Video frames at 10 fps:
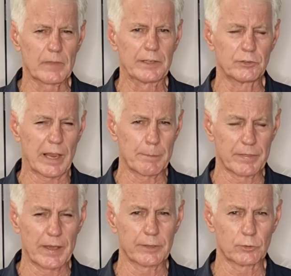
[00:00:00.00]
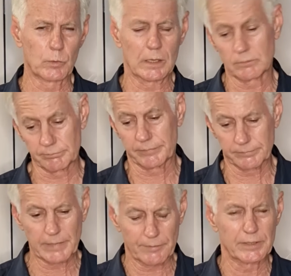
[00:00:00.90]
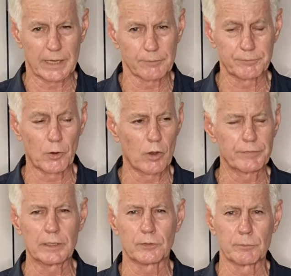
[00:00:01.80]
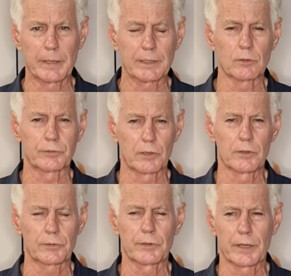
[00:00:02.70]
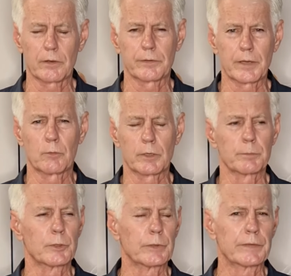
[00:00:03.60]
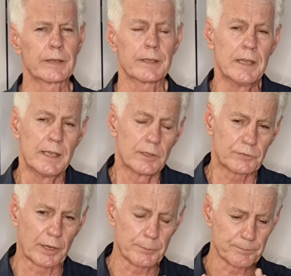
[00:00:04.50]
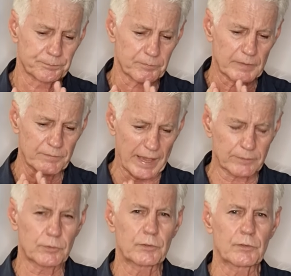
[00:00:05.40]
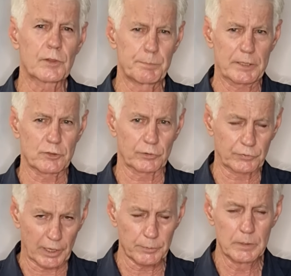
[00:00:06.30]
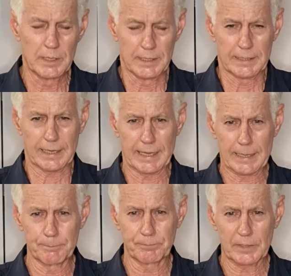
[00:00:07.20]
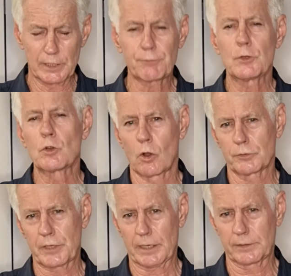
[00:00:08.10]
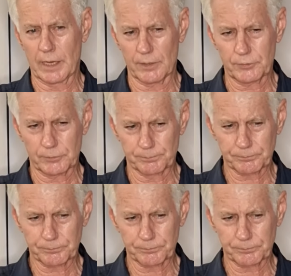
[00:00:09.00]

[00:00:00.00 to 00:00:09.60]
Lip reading: examine that as well. Having done 5 years of medical science, I know what I'm doing there. So that's the picture. So if you contact us,